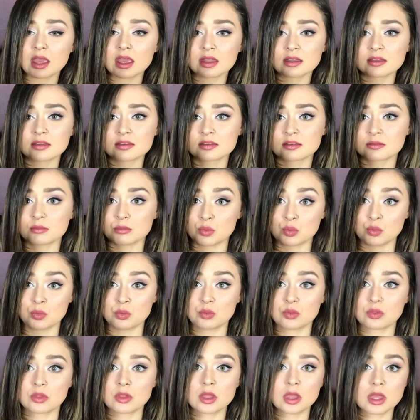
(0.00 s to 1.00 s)
and
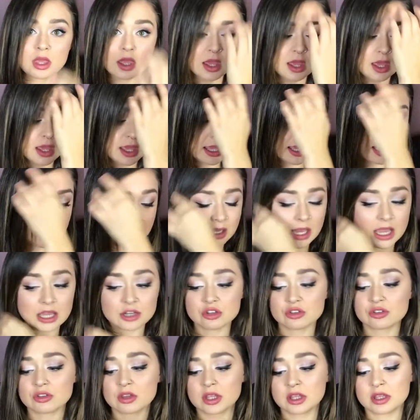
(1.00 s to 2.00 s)
smooth, and I
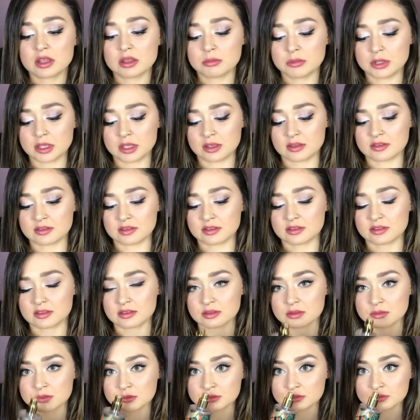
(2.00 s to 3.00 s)
just like it because
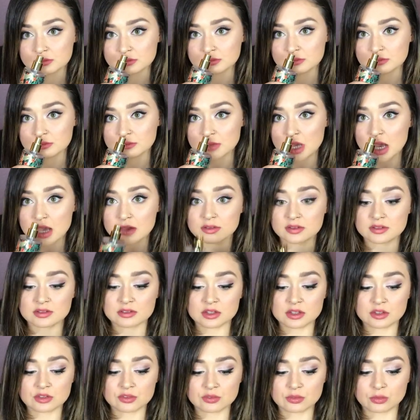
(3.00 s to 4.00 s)
it's
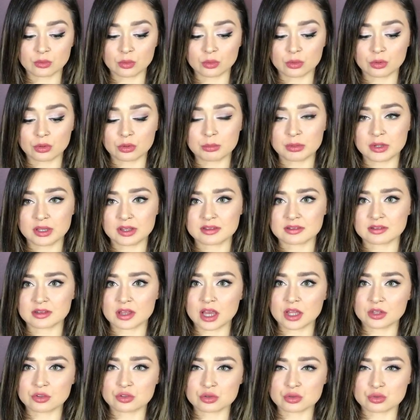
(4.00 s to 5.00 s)
obviously it's floral, but it's
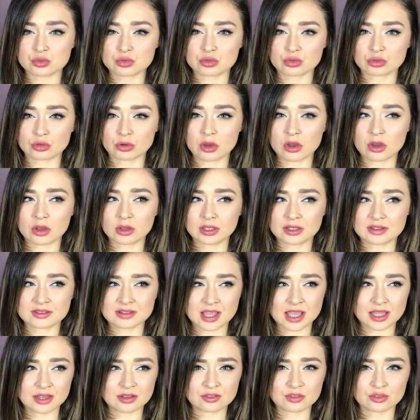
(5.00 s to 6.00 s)
not too strong. It's
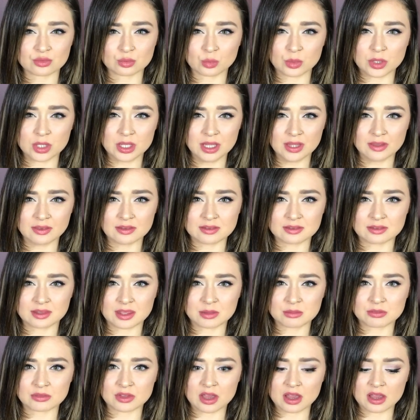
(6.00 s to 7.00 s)
kind of sweet at the
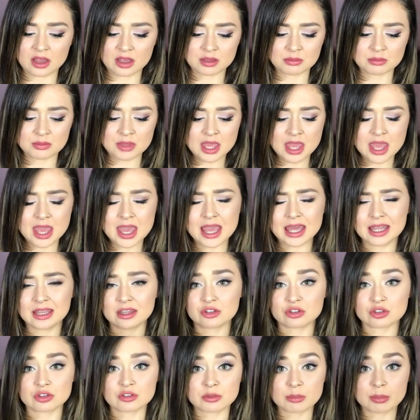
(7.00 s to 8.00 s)
same time, and
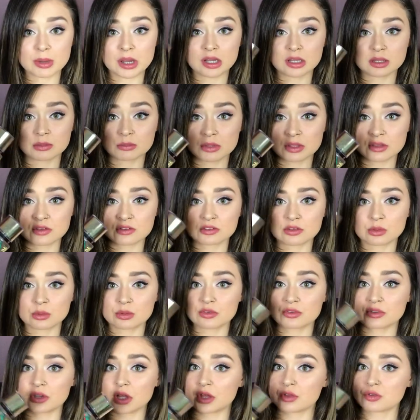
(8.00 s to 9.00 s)
it's just a body mist, so
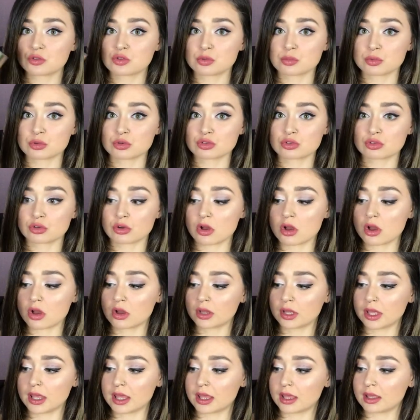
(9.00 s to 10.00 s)
it's not super
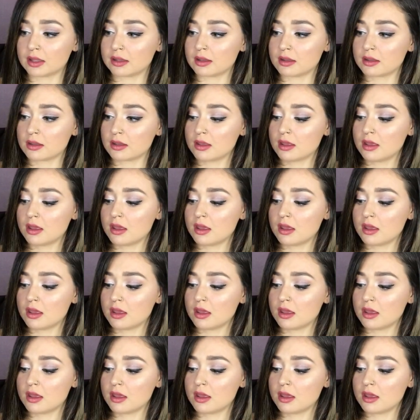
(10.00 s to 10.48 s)
strong. And